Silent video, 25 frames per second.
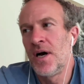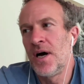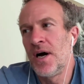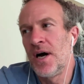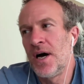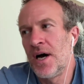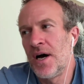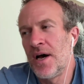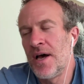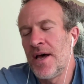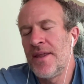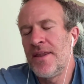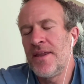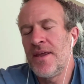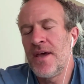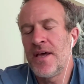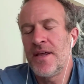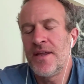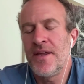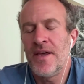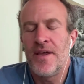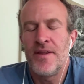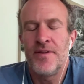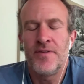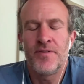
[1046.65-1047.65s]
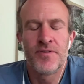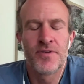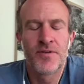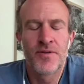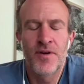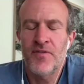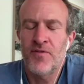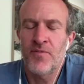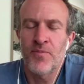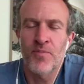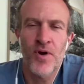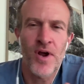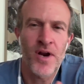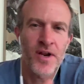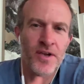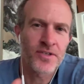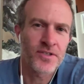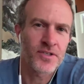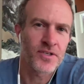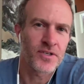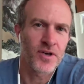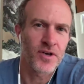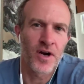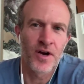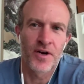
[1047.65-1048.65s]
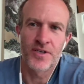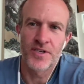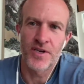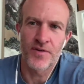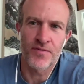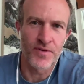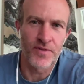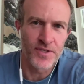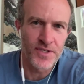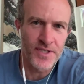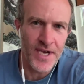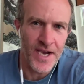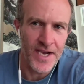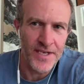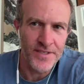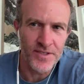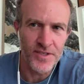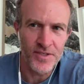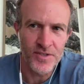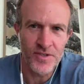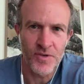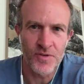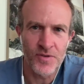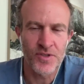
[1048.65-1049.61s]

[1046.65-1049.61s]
And different products are different sizes.